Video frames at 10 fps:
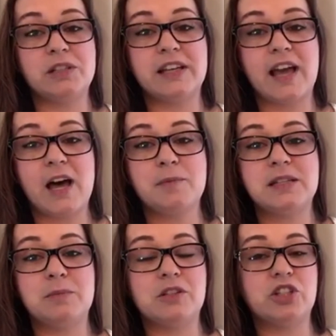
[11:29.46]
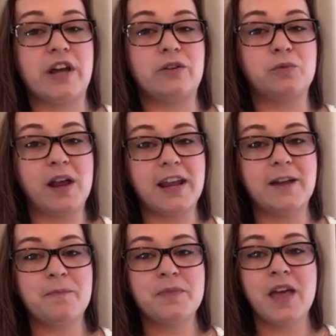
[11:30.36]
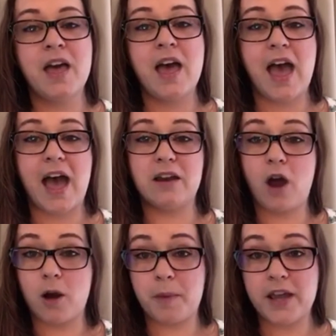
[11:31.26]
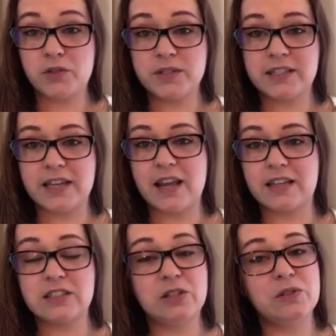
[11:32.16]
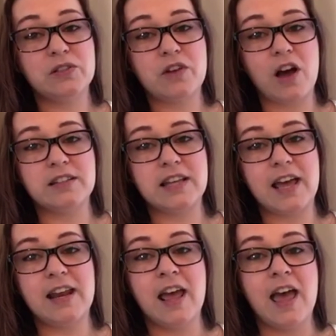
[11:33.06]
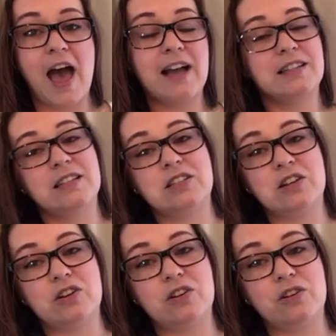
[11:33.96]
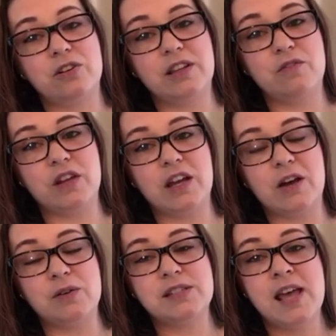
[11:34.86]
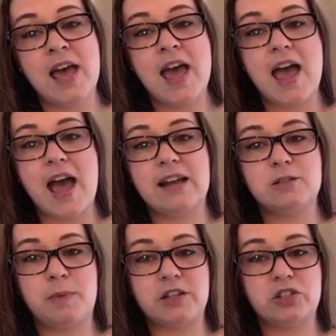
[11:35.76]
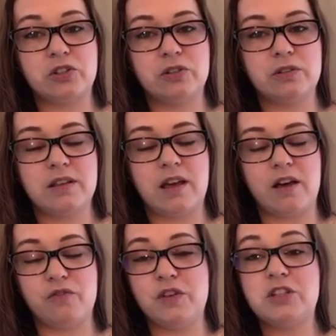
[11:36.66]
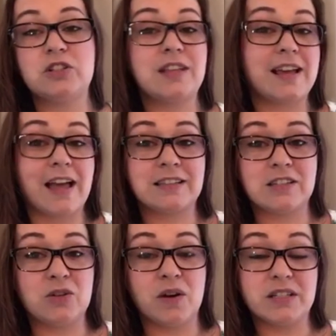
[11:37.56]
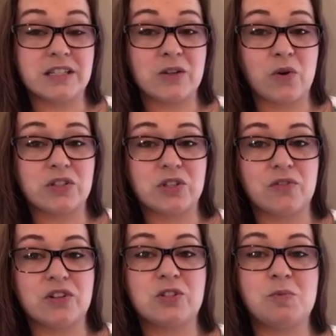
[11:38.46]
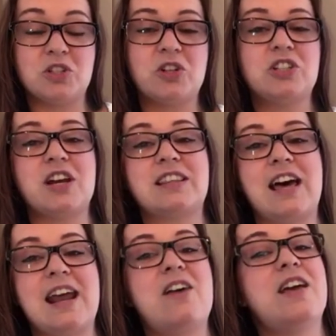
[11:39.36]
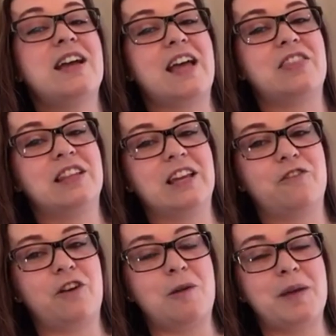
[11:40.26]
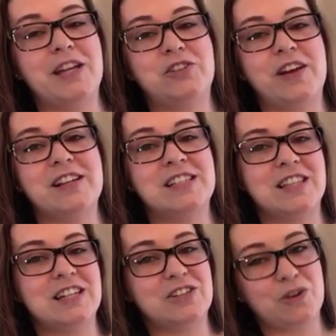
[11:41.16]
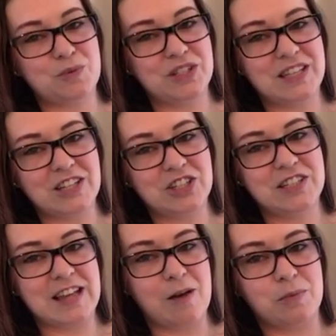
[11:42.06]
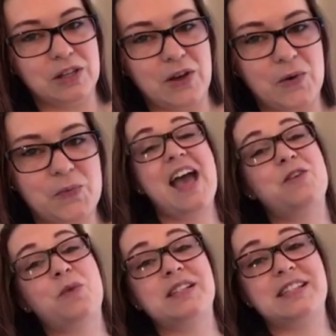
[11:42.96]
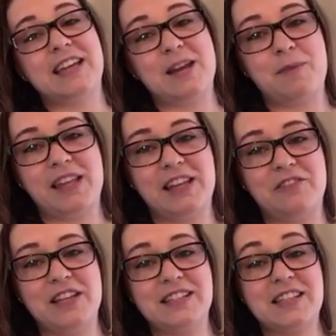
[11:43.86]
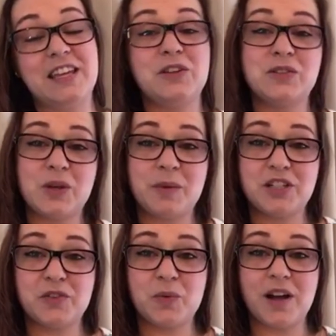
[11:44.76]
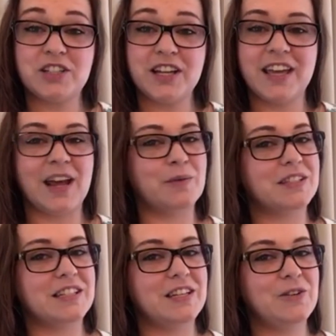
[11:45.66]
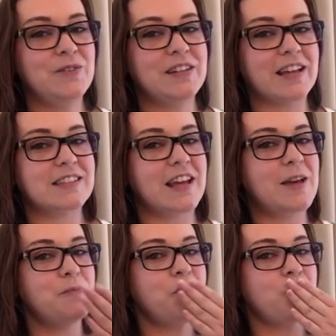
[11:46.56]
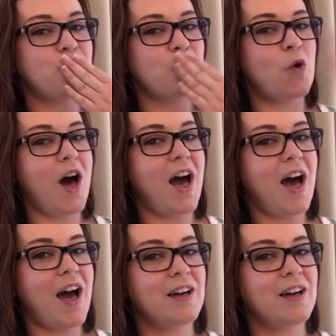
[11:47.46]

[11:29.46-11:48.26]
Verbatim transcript: really helps keep this channel running, and our patrons get exclusive content, access to early videos, and special uh, features like access to our Discord server, so be sure to check that out. Again, the link for our Patreon is in the description section down below. And once again, my lovelies, thank you so much for watching, and I will see you next time. Mwah!